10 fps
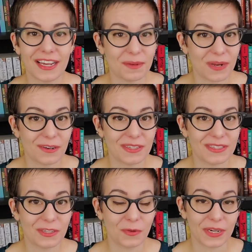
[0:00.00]
I am now
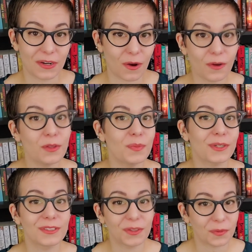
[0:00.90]
considering all the
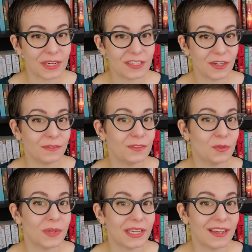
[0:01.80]
books on the right shelf to
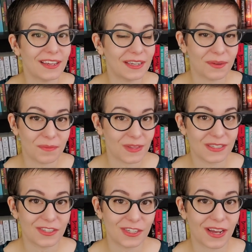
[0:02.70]
be in
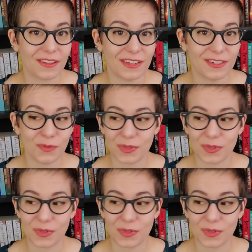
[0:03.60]
this challenge,